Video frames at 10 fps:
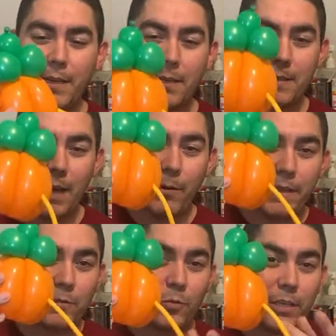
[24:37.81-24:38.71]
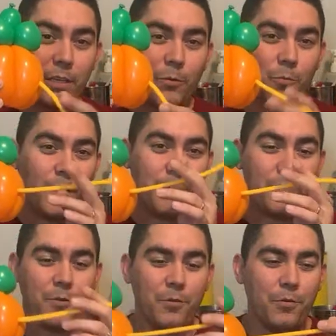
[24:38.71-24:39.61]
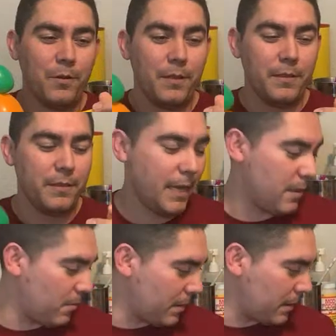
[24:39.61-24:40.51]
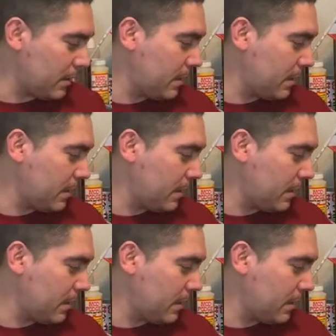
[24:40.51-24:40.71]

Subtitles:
So that way this one can run through the other one.